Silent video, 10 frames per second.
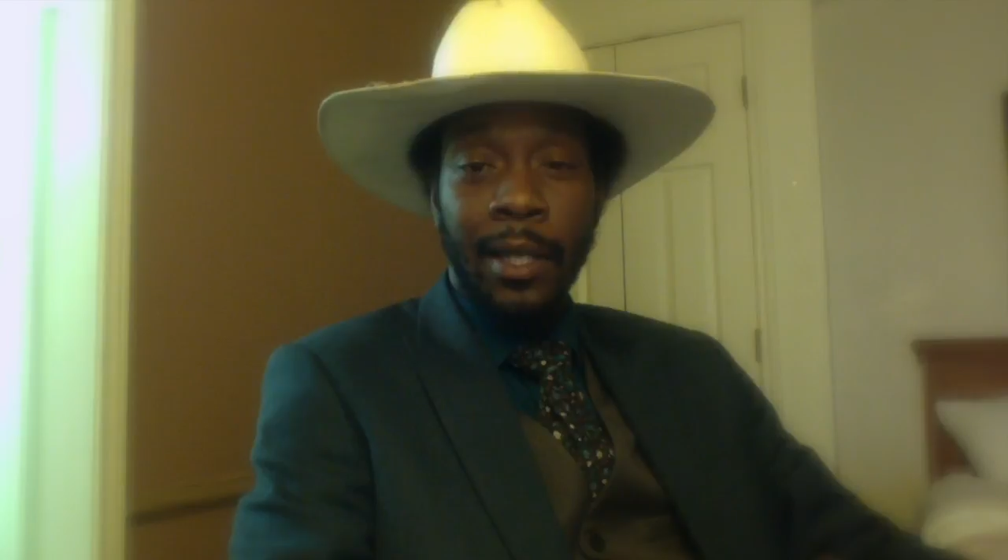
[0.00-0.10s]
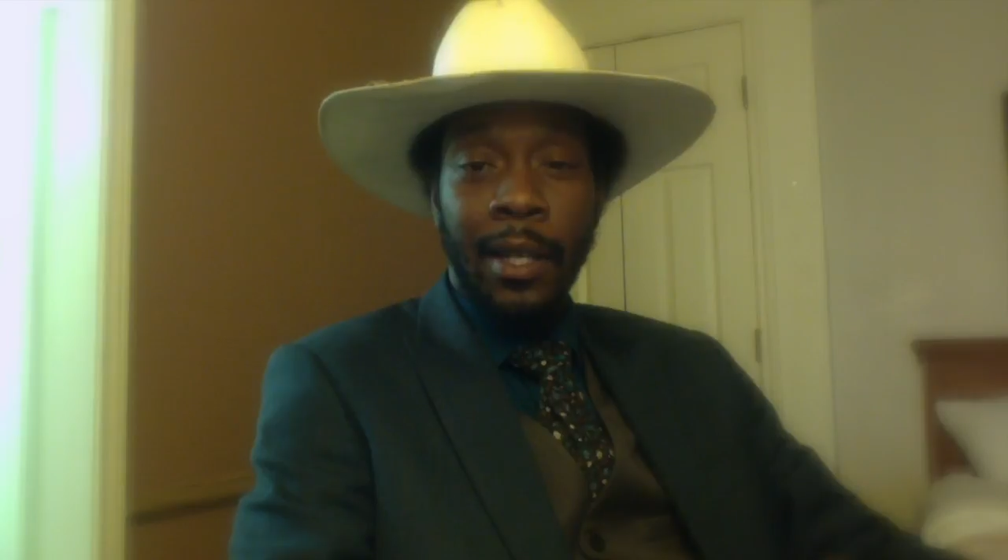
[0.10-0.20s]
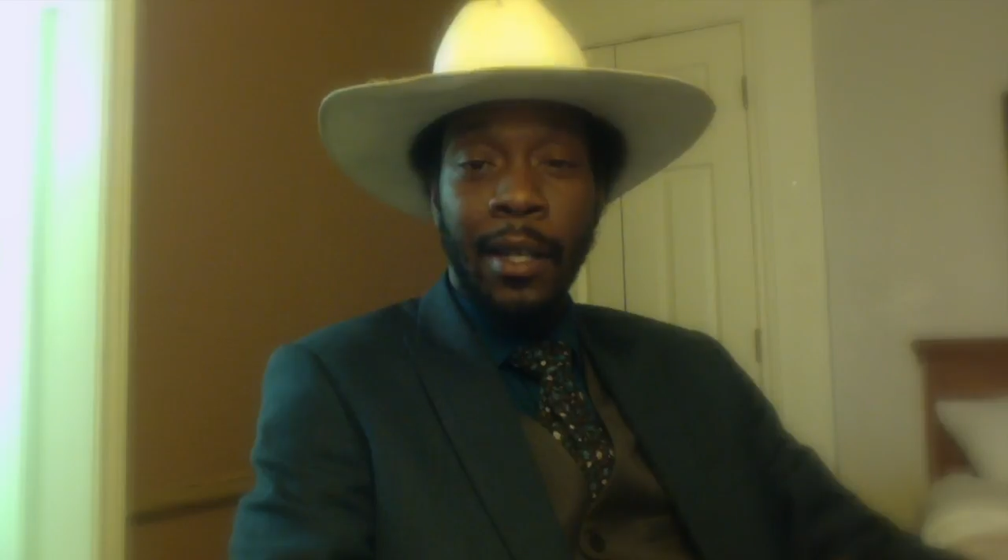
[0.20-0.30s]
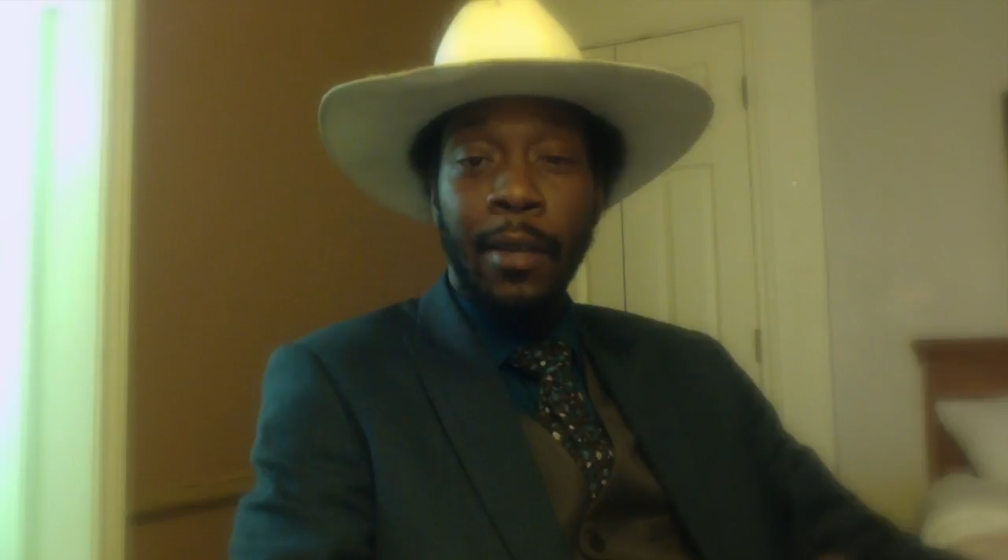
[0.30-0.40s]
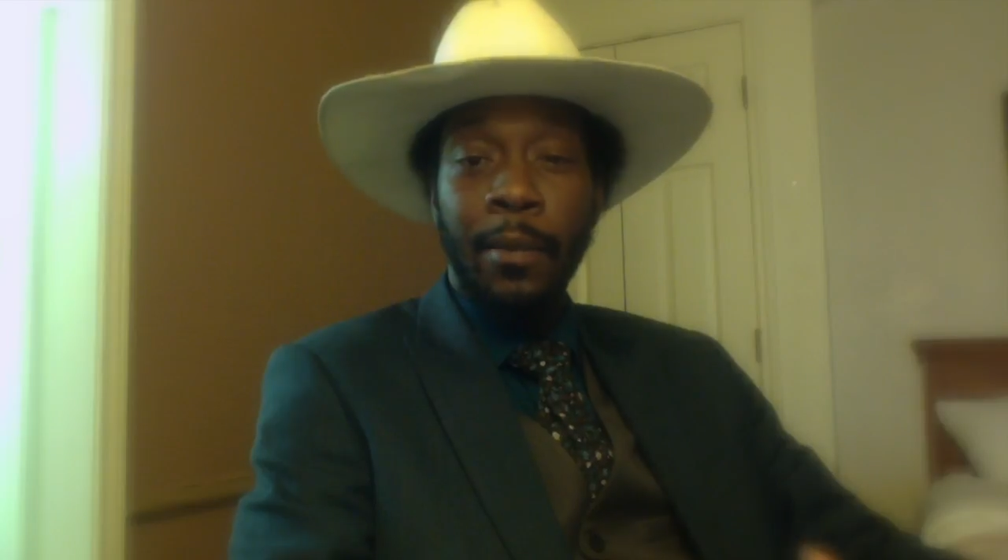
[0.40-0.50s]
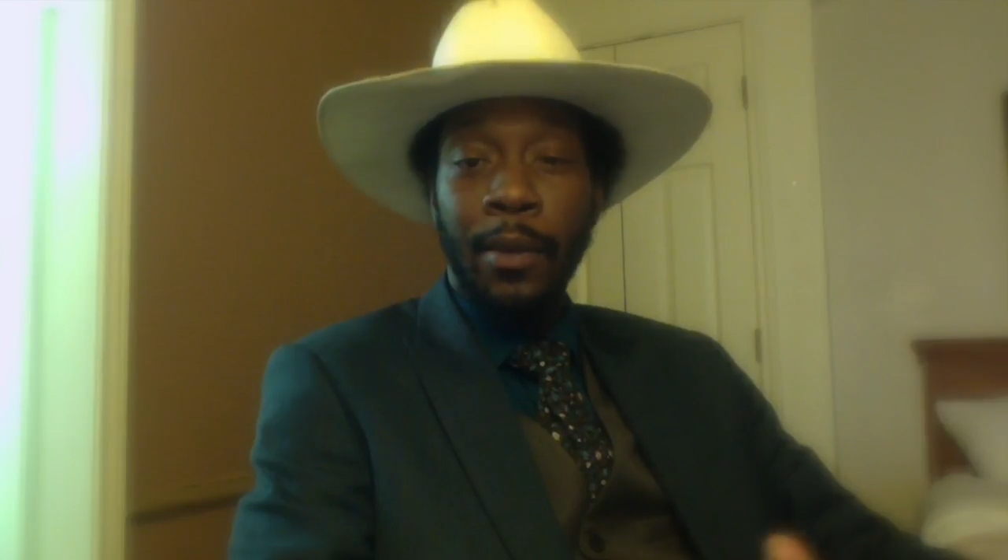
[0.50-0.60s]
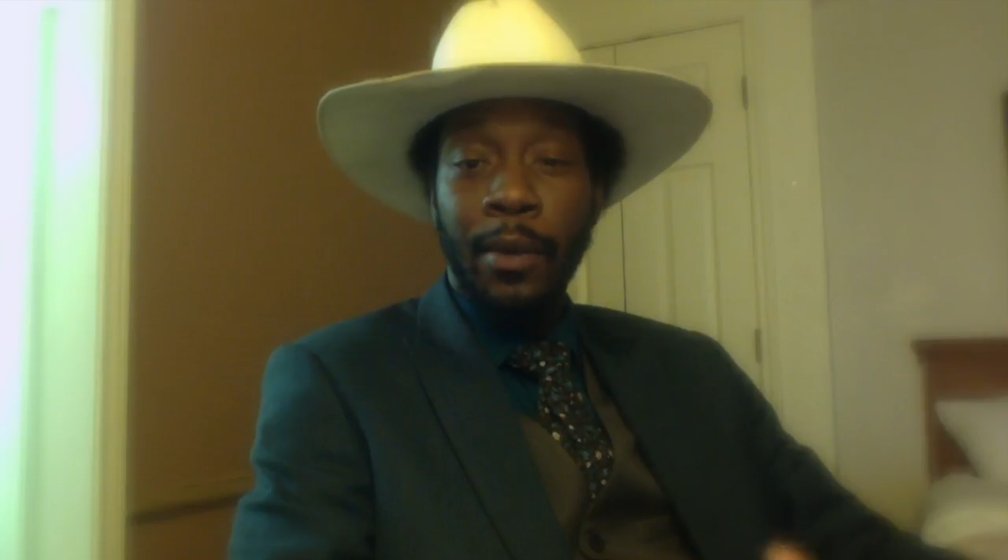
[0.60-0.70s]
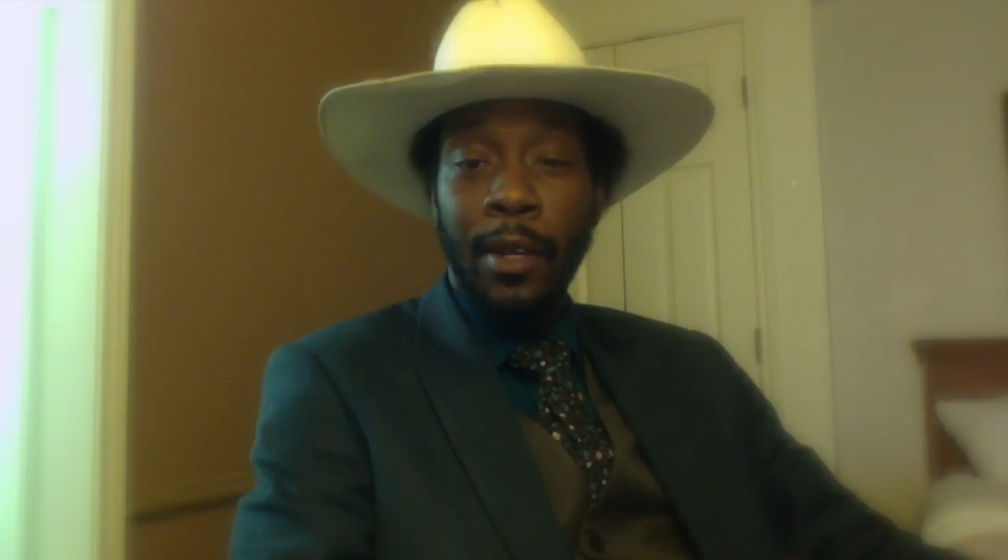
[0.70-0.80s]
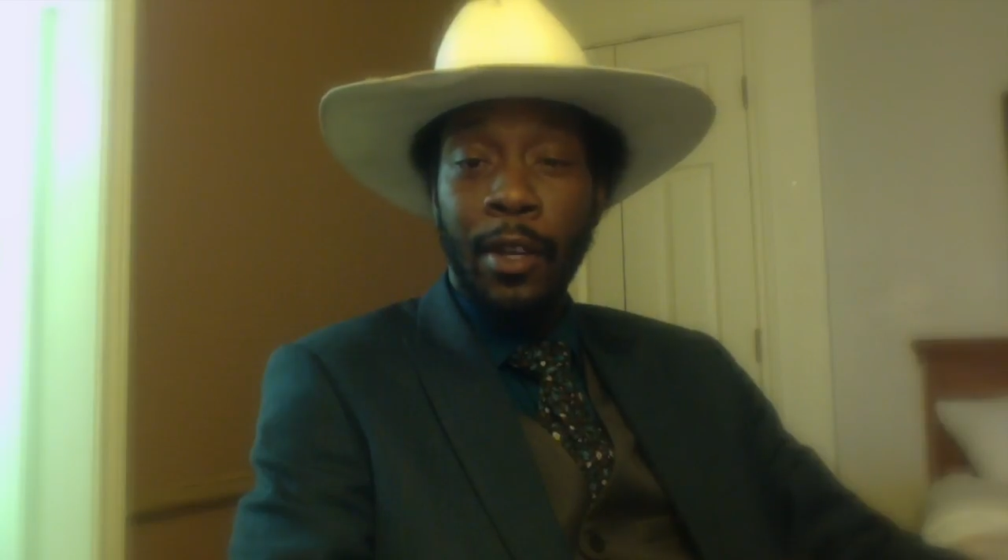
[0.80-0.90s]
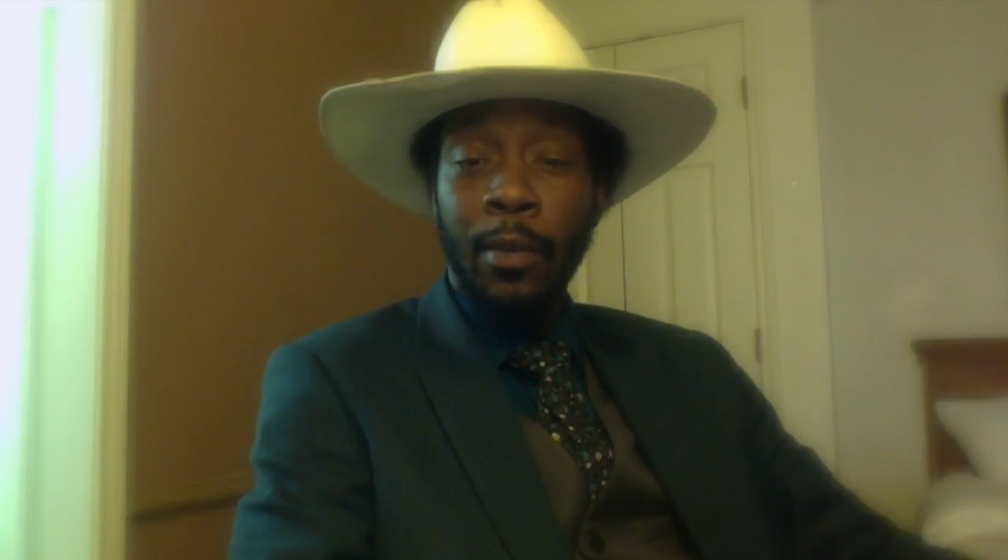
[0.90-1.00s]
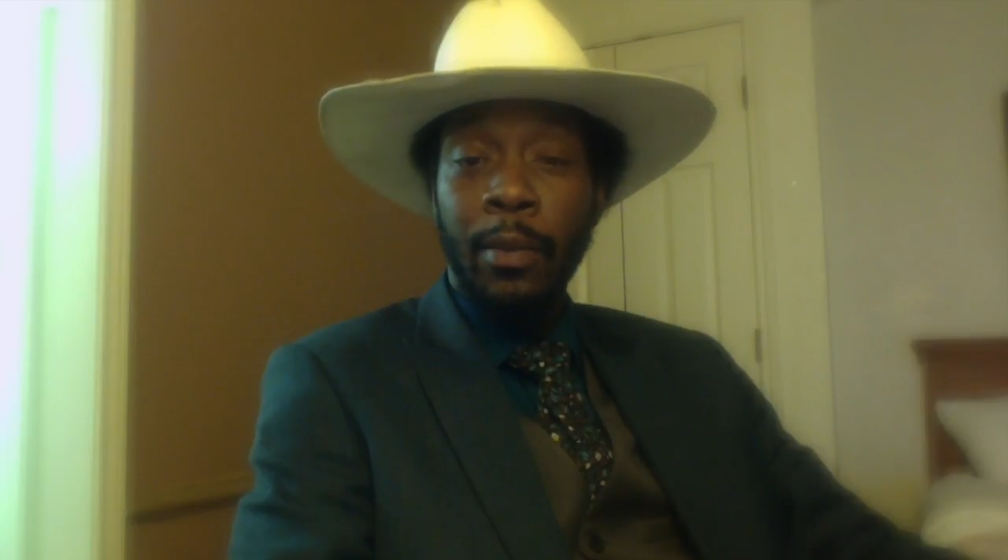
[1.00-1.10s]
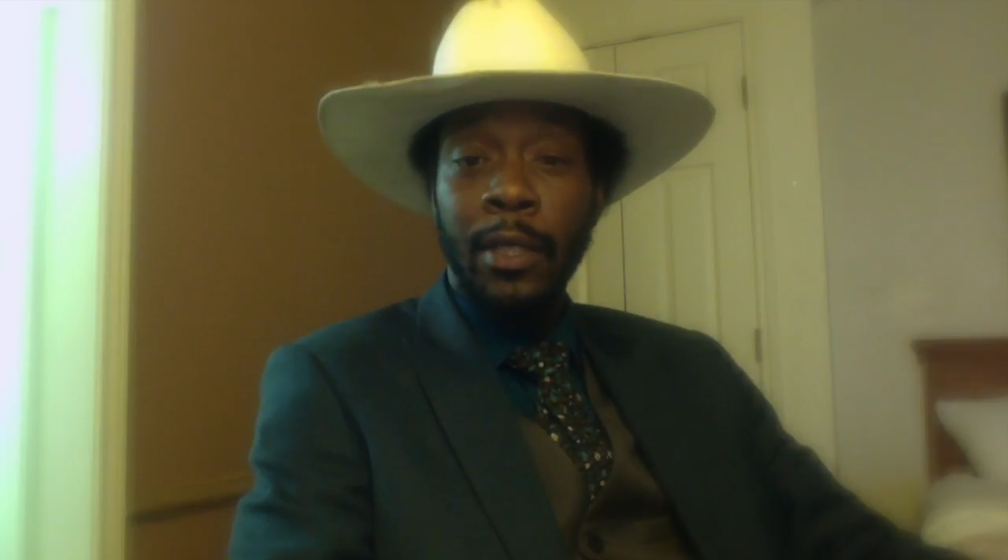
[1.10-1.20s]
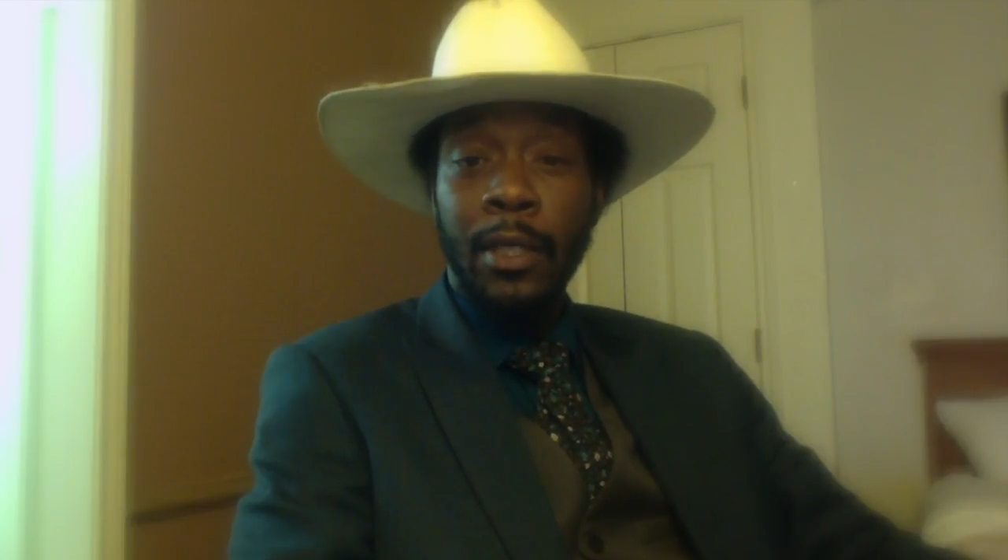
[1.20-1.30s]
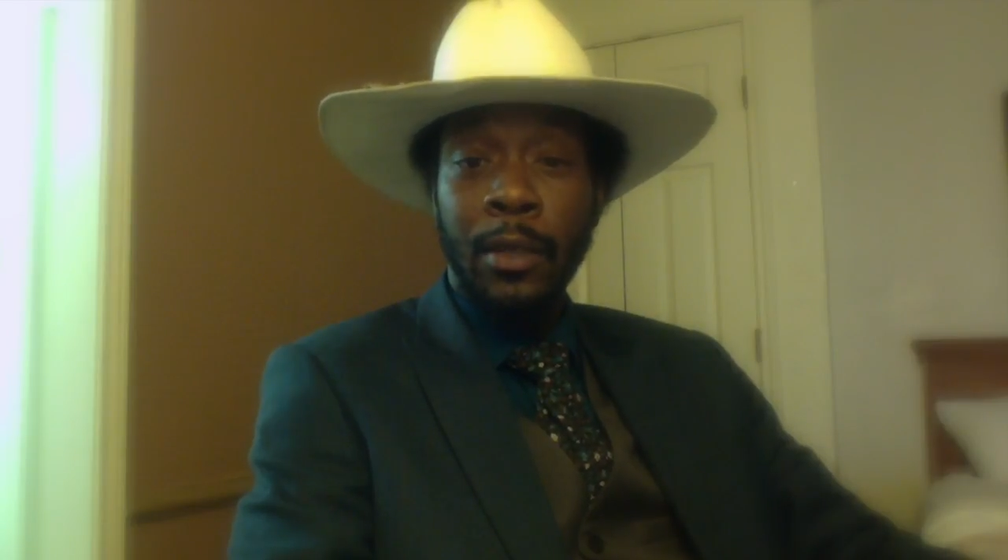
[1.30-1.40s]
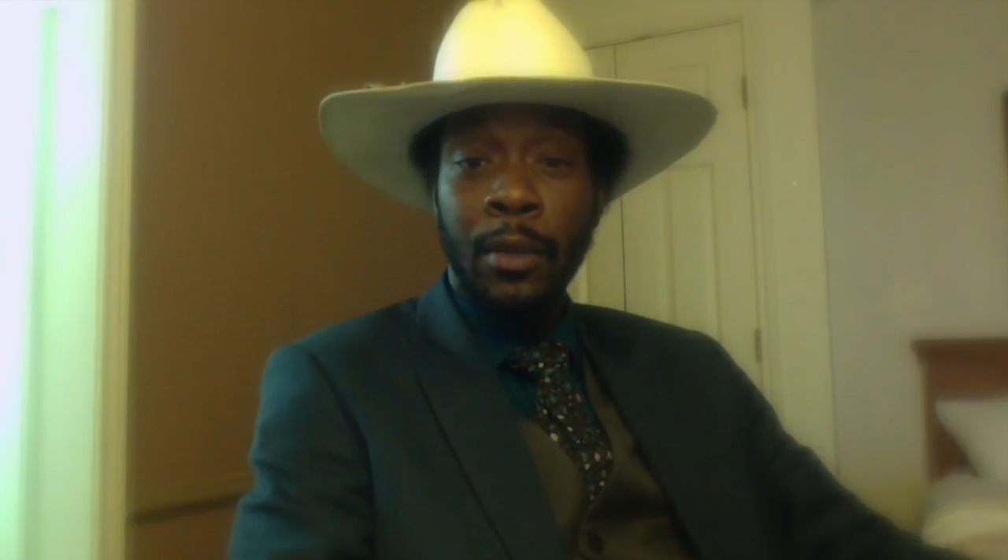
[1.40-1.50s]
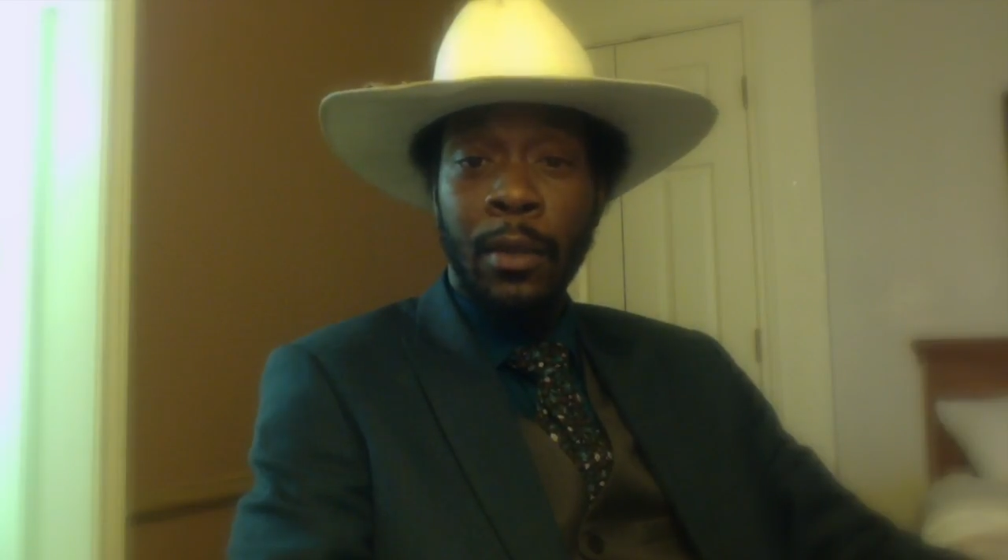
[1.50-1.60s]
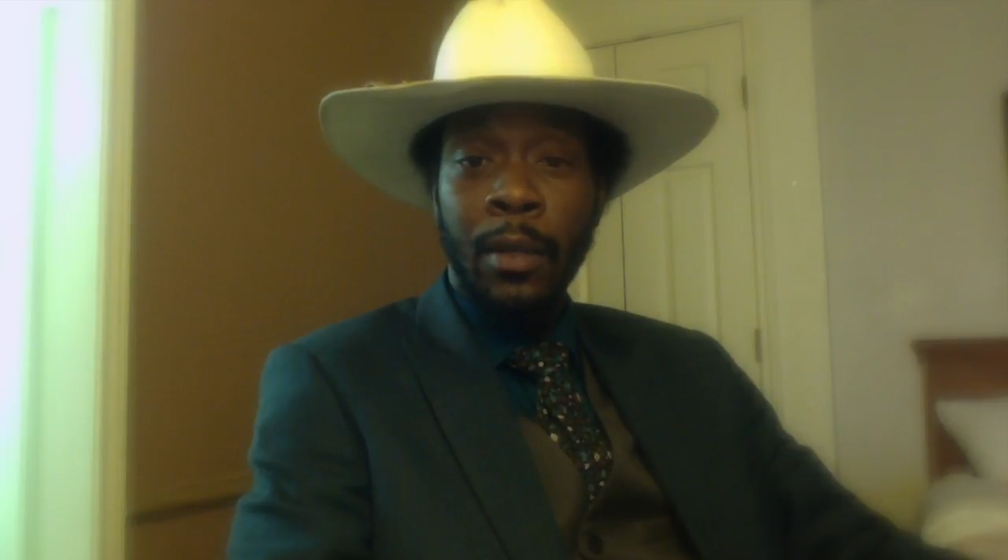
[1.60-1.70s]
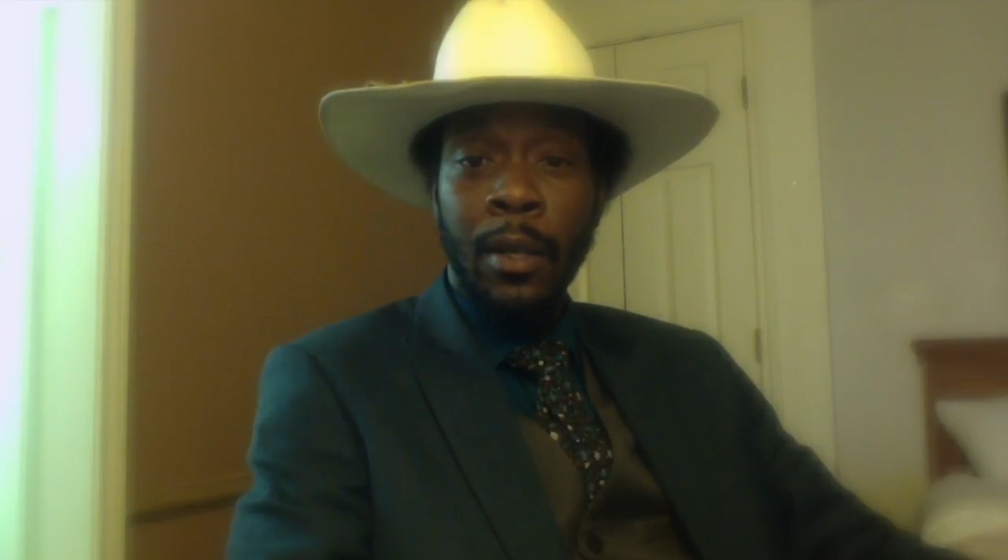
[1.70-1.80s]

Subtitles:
and it help you in your pursuit